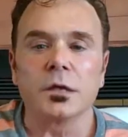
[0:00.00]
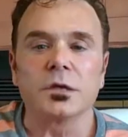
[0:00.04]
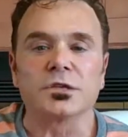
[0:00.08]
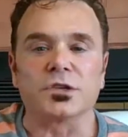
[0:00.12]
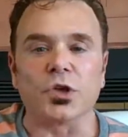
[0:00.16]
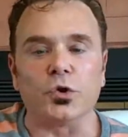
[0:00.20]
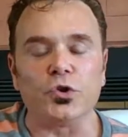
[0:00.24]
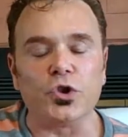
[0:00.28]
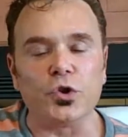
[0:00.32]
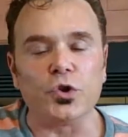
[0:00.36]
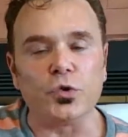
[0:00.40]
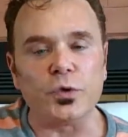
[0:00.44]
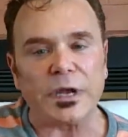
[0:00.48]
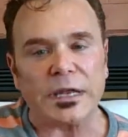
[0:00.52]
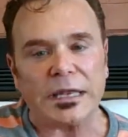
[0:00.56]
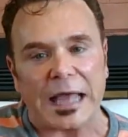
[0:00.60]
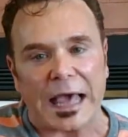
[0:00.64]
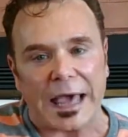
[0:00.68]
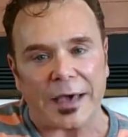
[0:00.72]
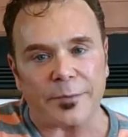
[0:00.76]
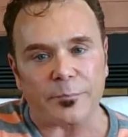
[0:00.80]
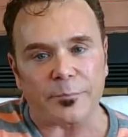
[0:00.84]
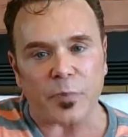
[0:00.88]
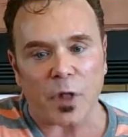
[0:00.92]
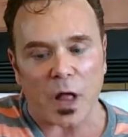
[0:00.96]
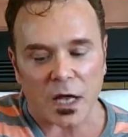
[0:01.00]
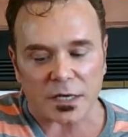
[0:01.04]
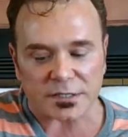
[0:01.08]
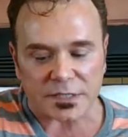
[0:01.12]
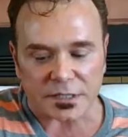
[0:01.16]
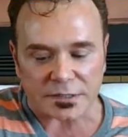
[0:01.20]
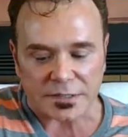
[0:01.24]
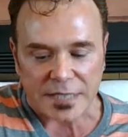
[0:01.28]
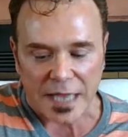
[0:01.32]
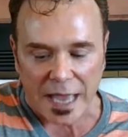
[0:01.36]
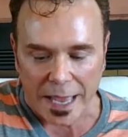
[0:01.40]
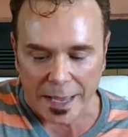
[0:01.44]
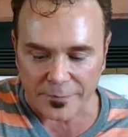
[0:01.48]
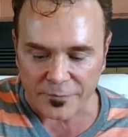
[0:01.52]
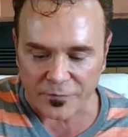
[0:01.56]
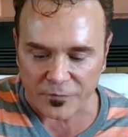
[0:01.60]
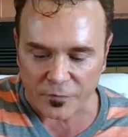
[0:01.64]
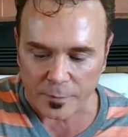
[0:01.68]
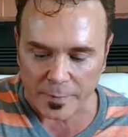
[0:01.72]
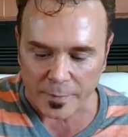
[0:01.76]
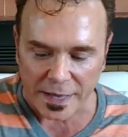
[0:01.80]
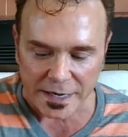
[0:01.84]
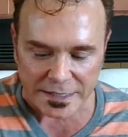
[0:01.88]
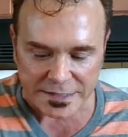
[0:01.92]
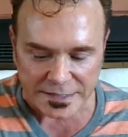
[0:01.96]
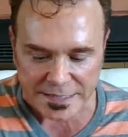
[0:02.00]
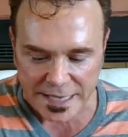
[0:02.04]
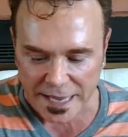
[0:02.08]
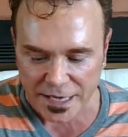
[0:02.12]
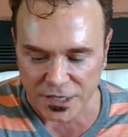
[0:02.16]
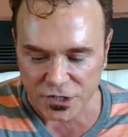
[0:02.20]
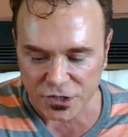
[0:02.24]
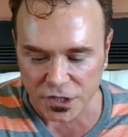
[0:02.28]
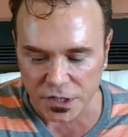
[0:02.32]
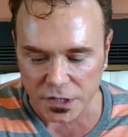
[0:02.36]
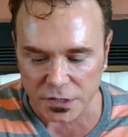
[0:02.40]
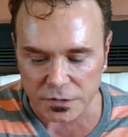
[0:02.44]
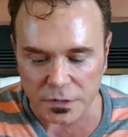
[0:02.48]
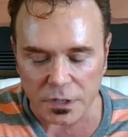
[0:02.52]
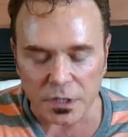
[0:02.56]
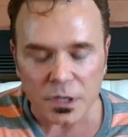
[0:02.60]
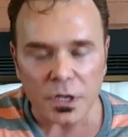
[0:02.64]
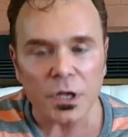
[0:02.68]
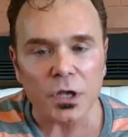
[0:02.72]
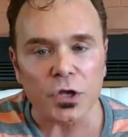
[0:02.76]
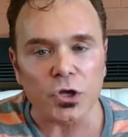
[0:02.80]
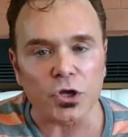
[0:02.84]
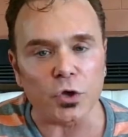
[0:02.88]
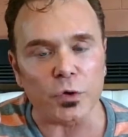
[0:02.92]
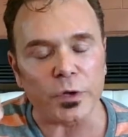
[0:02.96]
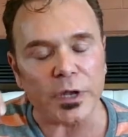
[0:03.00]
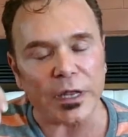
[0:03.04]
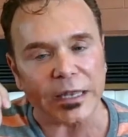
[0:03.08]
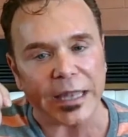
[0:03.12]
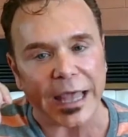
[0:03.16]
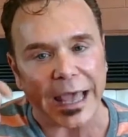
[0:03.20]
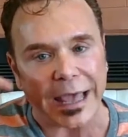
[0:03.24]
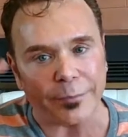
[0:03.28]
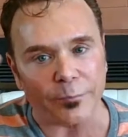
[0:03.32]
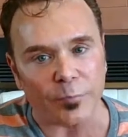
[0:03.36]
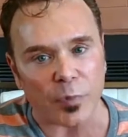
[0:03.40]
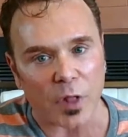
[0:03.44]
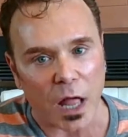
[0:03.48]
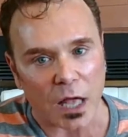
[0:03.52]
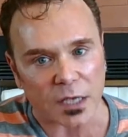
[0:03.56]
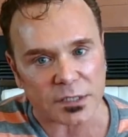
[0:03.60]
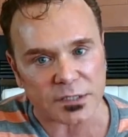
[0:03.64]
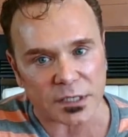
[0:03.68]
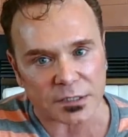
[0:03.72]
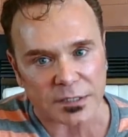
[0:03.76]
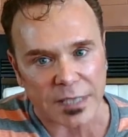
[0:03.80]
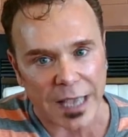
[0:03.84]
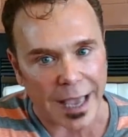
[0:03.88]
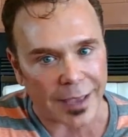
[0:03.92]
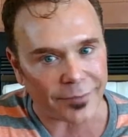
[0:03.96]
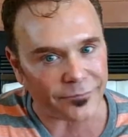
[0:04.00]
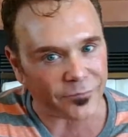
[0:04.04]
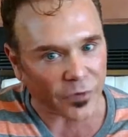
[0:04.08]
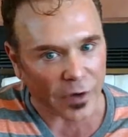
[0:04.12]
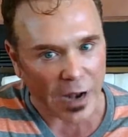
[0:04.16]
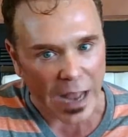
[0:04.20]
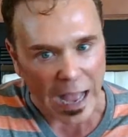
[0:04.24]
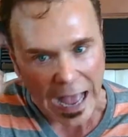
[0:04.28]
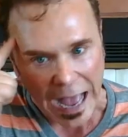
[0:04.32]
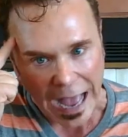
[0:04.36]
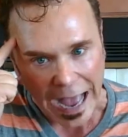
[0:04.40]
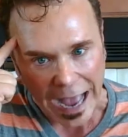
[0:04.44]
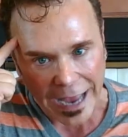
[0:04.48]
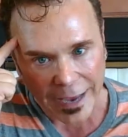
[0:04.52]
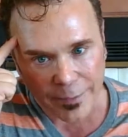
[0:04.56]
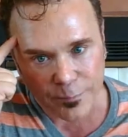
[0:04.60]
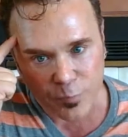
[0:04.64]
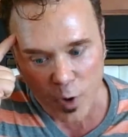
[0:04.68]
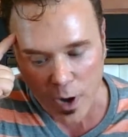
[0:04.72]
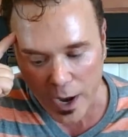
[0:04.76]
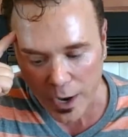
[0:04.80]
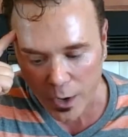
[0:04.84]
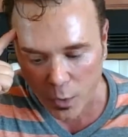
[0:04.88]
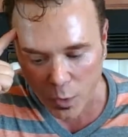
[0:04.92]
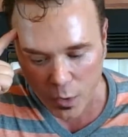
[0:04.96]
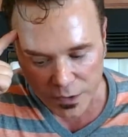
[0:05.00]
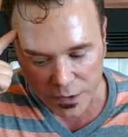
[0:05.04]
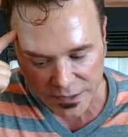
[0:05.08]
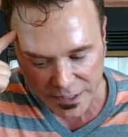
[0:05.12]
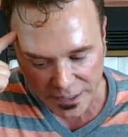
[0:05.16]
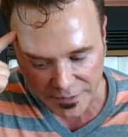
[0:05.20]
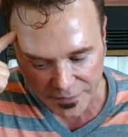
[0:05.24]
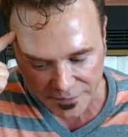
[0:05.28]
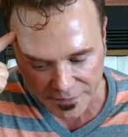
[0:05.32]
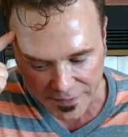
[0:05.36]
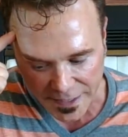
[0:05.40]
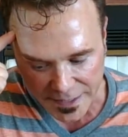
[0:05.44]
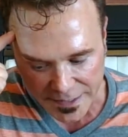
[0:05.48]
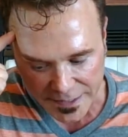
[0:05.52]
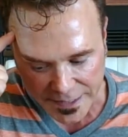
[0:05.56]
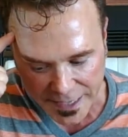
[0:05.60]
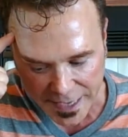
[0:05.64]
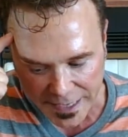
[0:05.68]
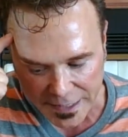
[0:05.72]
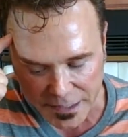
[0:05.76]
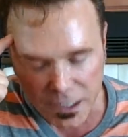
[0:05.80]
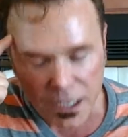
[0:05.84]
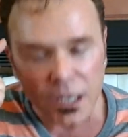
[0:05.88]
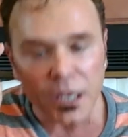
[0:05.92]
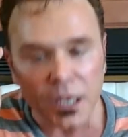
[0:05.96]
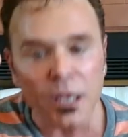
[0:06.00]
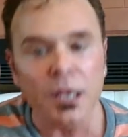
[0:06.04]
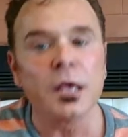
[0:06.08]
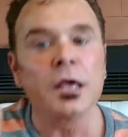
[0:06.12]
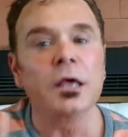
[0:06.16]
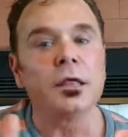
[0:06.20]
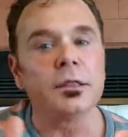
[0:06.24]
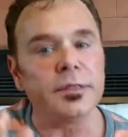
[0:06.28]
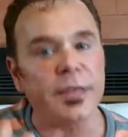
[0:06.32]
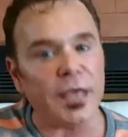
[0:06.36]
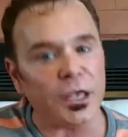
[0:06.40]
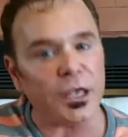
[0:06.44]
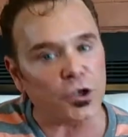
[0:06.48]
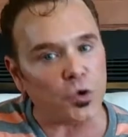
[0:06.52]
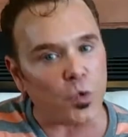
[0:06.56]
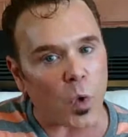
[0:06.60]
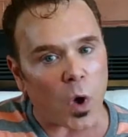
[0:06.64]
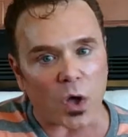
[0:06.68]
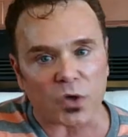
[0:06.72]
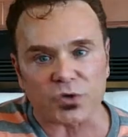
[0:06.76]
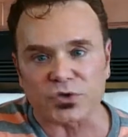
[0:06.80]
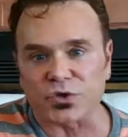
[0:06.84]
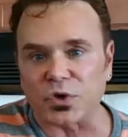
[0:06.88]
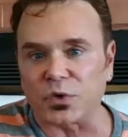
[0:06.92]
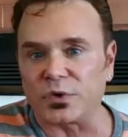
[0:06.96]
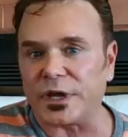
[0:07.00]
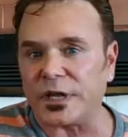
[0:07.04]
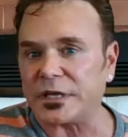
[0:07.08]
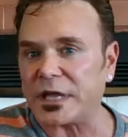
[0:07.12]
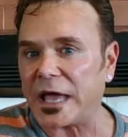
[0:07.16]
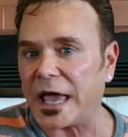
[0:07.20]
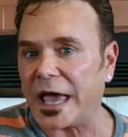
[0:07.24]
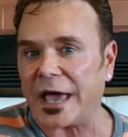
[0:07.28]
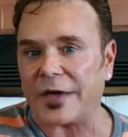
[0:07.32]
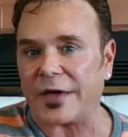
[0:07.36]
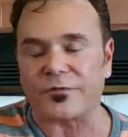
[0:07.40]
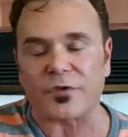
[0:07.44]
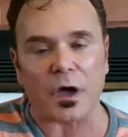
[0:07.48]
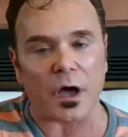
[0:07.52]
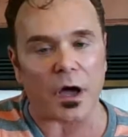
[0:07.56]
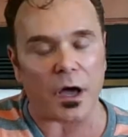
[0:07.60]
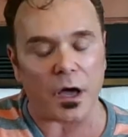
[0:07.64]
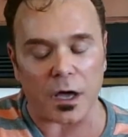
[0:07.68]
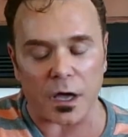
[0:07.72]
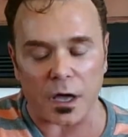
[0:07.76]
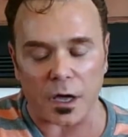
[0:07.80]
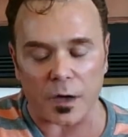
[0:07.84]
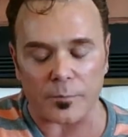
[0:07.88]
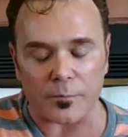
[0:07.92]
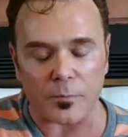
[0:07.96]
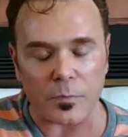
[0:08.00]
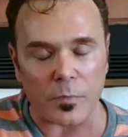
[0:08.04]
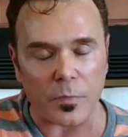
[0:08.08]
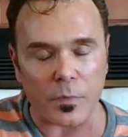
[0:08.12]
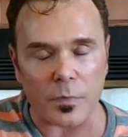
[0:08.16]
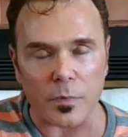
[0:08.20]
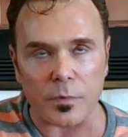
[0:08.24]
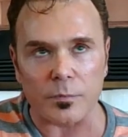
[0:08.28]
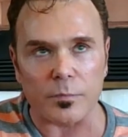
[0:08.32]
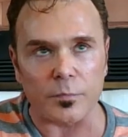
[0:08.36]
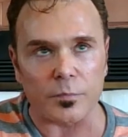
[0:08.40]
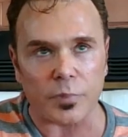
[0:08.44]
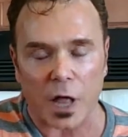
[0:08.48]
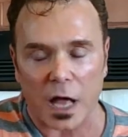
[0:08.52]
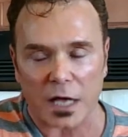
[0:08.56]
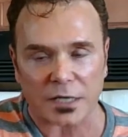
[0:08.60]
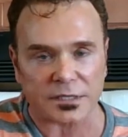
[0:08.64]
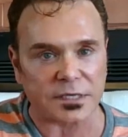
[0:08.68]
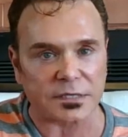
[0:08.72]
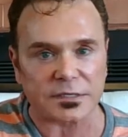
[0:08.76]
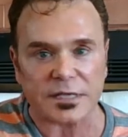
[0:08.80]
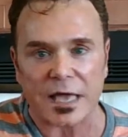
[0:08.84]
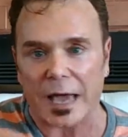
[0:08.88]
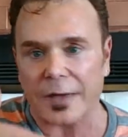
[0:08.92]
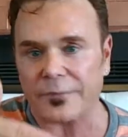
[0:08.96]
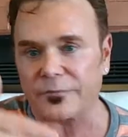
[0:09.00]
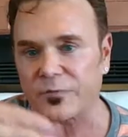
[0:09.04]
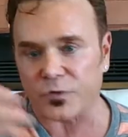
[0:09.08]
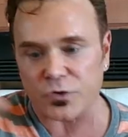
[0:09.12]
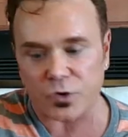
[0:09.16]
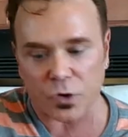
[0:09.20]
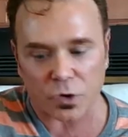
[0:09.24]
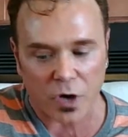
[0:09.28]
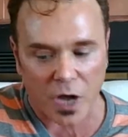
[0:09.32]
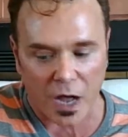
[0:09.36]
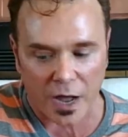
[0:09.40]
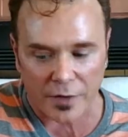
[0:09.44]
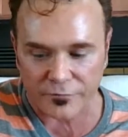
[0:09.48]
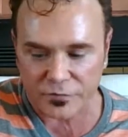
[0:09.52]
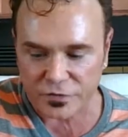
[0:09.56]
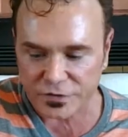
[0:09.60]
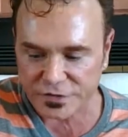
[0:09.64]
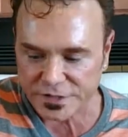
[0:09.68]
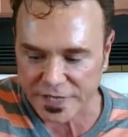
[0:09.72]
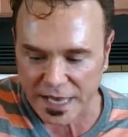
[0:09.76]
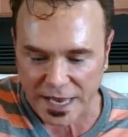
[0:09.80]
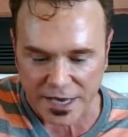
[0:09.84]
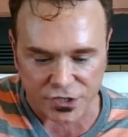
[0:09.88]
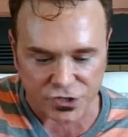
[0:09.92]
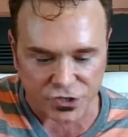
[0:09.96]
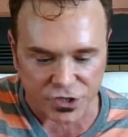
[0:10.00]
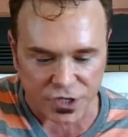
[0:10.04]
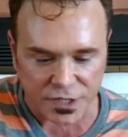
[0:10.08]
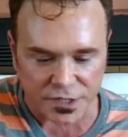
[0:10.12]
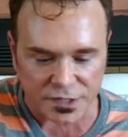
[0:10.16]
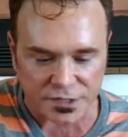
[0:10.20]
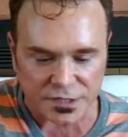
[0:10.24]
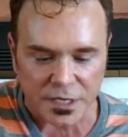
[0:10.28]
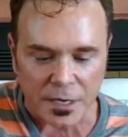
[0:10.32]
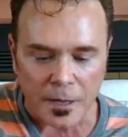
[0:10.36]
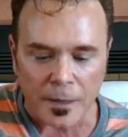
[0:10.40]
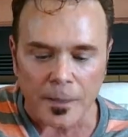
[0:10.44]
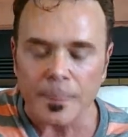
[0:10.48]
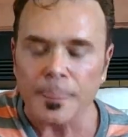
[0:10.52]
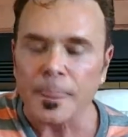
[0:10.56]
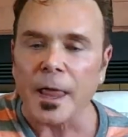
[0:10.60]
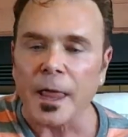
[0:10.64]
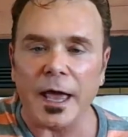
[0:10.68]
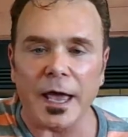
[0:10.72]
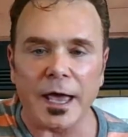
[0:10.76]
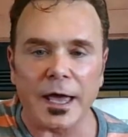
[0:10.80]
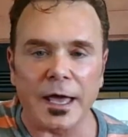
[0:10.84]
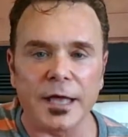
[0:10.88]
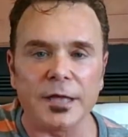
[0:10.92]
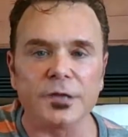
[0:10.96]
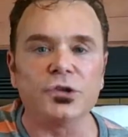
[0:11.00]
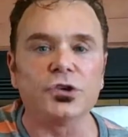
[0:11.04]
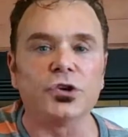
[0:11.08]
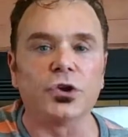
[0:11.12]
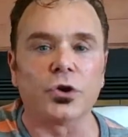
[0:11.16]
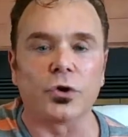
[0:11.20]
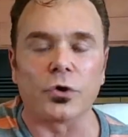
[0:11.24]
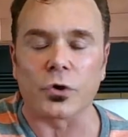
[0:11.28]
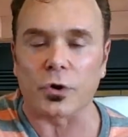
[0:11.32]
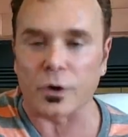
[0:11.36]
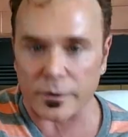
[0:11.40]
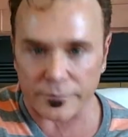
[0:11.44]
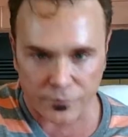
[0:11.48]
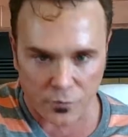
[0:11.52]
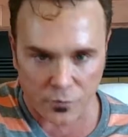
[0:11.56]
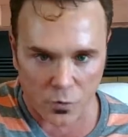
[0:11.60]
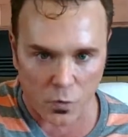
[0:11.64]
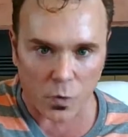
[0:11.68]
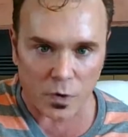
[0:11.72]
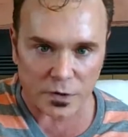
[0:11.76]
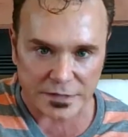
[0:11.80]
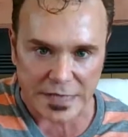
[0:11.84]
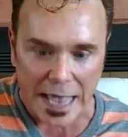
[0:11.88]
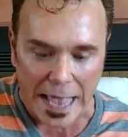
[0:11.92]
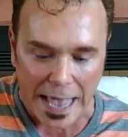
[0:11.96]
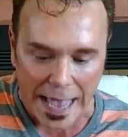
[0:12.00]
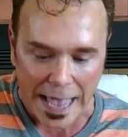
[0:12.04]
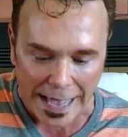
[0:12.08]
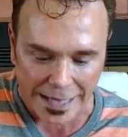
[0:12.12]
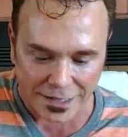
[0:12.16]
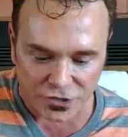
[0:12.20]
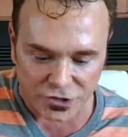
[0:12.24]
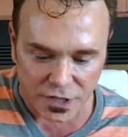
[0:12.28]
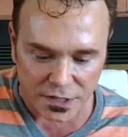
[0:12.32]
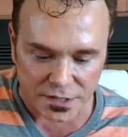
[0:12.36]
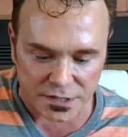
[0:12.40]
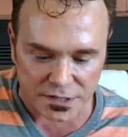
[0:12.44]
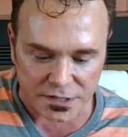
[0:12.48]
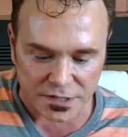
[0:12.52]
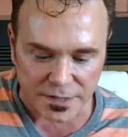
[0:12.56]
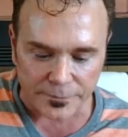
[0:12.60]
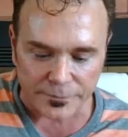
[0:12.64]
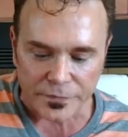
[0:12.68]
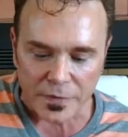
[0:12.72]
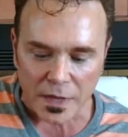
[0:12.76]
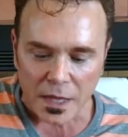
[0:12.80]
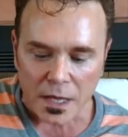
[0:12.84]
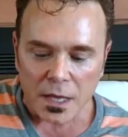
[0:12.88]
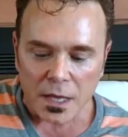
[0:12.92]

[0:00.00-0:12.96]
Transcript: So you need to have blocks of time for meditation. You need to have blocks of time for high priority thinking. Then you also need to have blocks of time for your conversations and your, of course, actions.